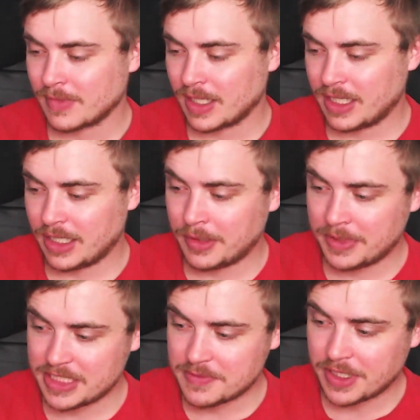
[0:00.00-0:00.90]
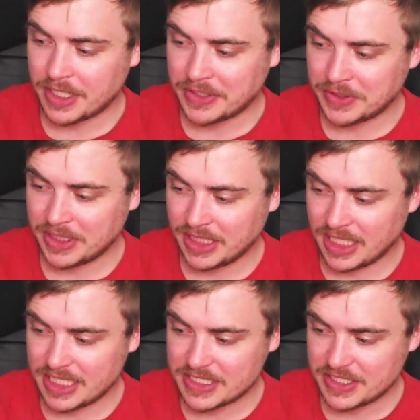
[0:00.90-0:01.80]
Here's one I ordered
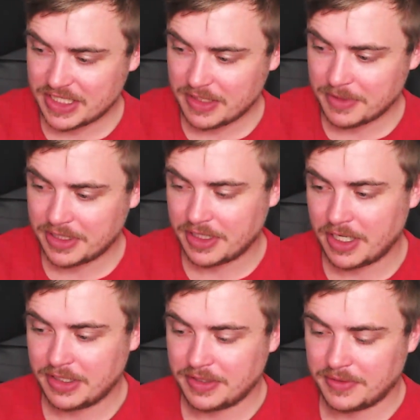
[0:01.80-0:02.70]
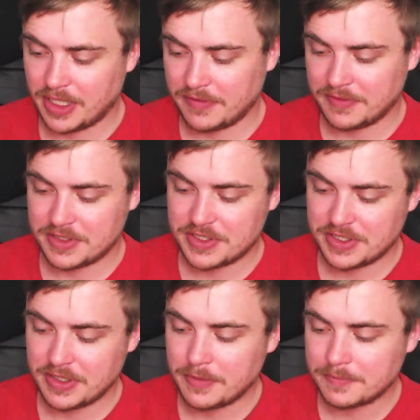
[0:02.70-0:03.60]
last year, but it only arrived this
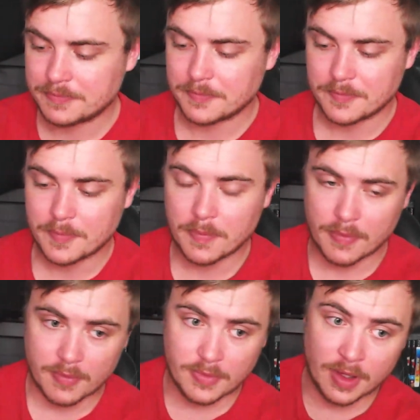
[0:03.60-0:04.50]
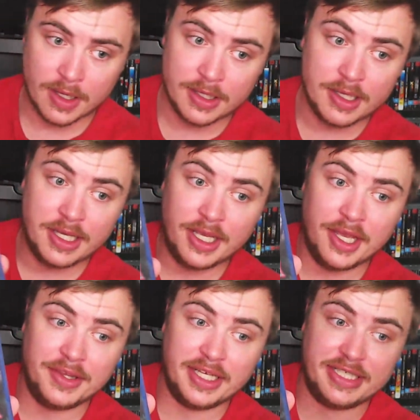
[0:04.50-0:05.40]
year.
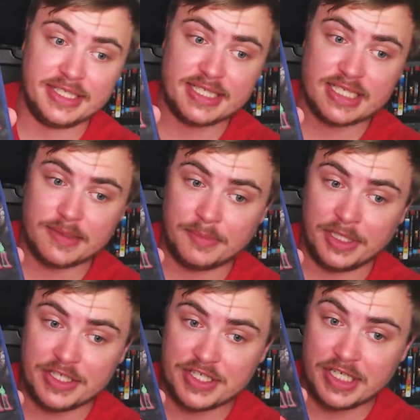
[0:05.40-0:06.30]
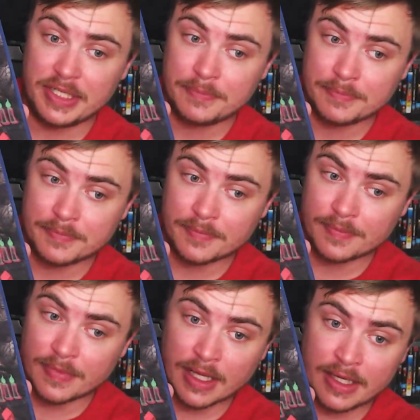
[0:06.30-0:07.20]
And that is Tamishi.
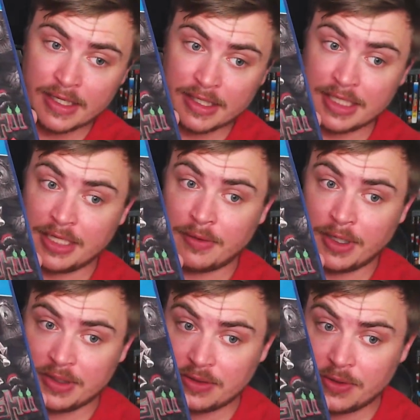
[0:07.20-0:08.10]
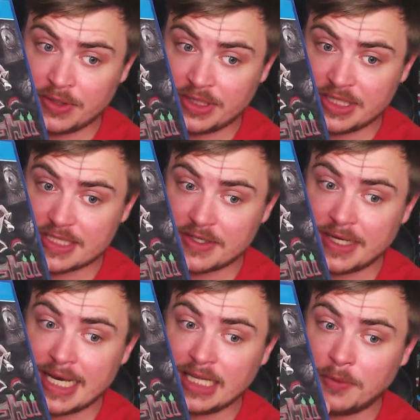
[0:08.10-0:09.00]
Now, I ordered this on
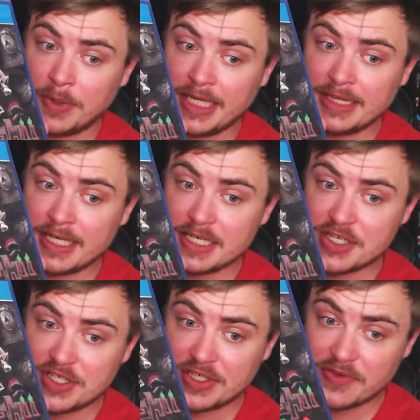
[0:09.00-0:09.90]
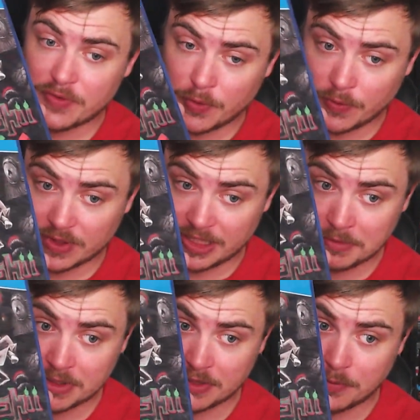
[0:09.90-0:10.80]
Halloween last year through
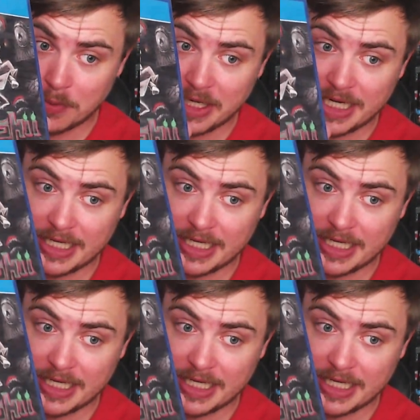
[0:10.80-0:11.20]
Limited Rare